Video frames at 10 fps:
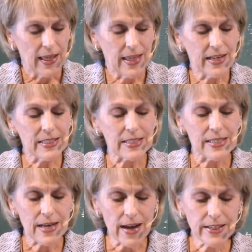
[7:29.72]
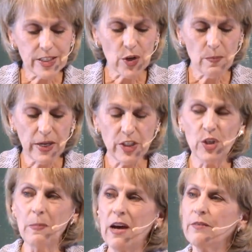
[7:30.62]
that it's not so much
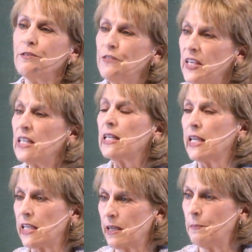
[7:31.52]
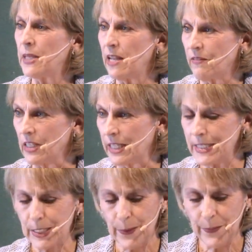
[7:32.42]
about feeling benevolent